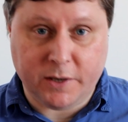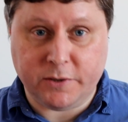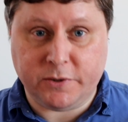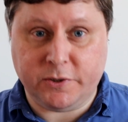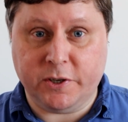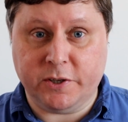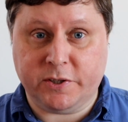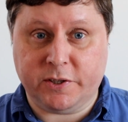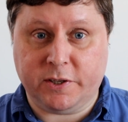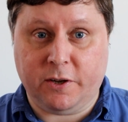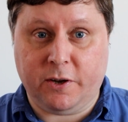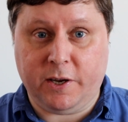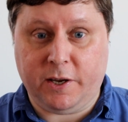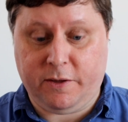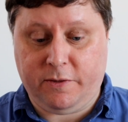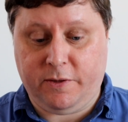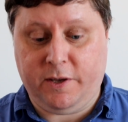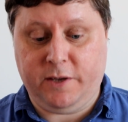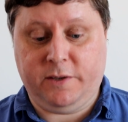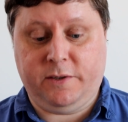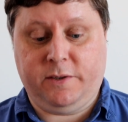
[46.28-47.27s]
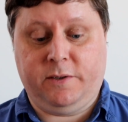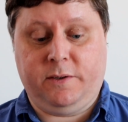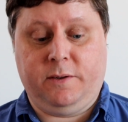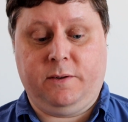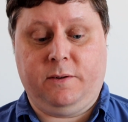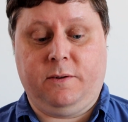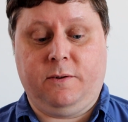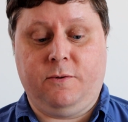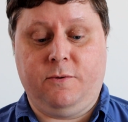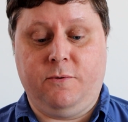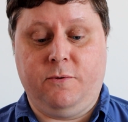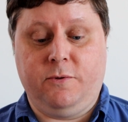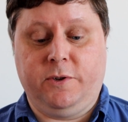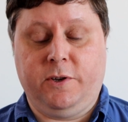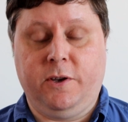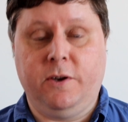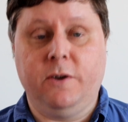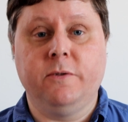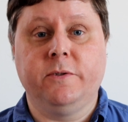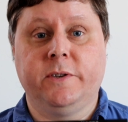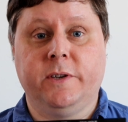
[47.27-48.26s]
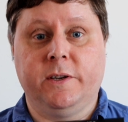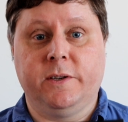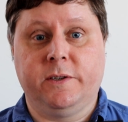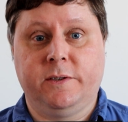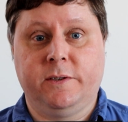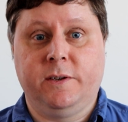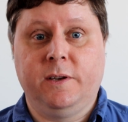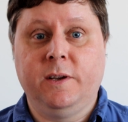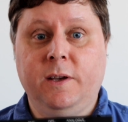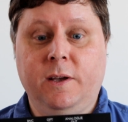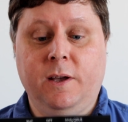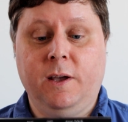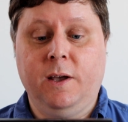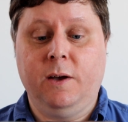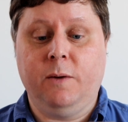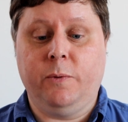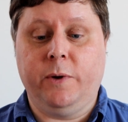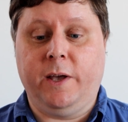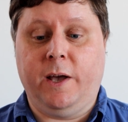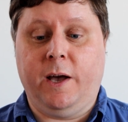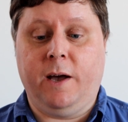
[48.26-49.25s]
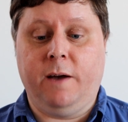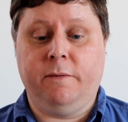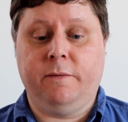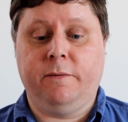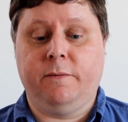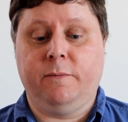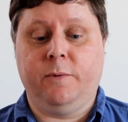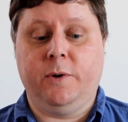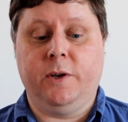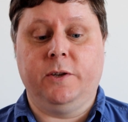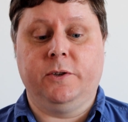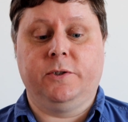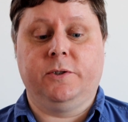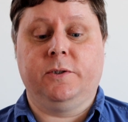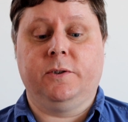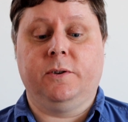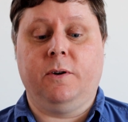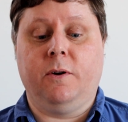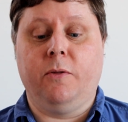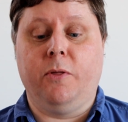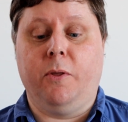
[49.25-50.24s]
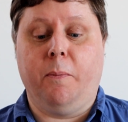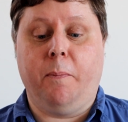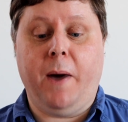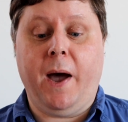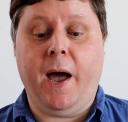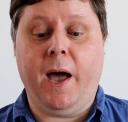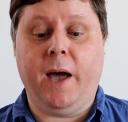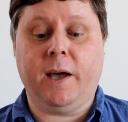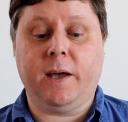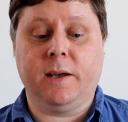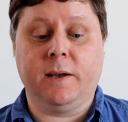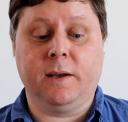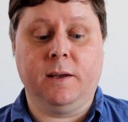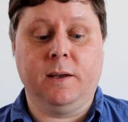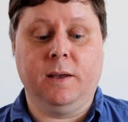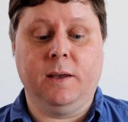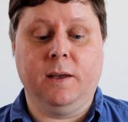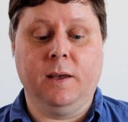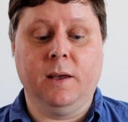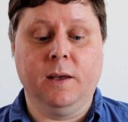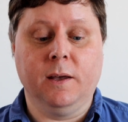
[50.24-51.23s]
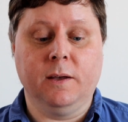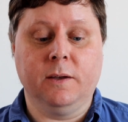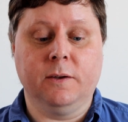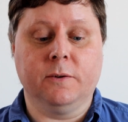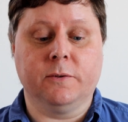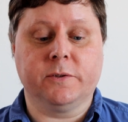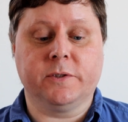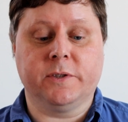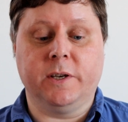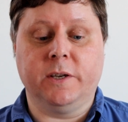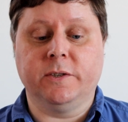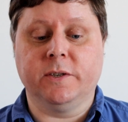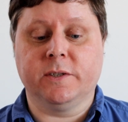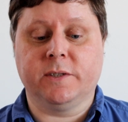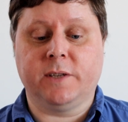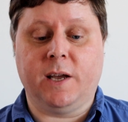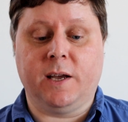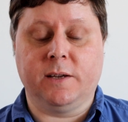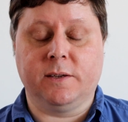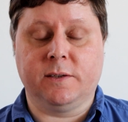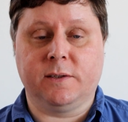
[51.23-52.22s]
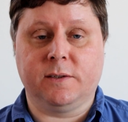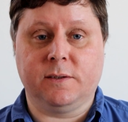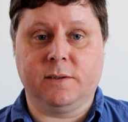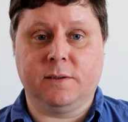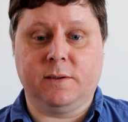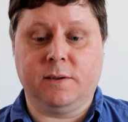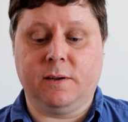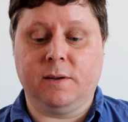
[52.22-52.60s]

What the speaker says: just like this Chord Qutest we have, which on the back you'll see just has